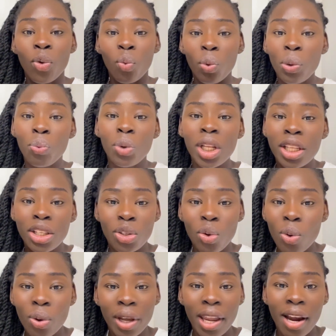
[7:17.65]
we really
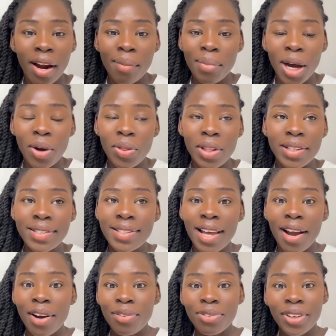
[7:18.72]
don't care about this
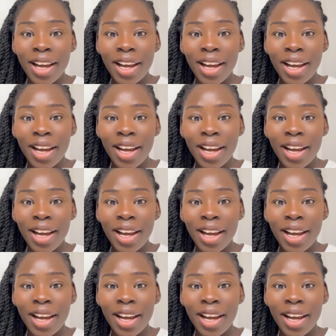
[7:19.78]
stuff.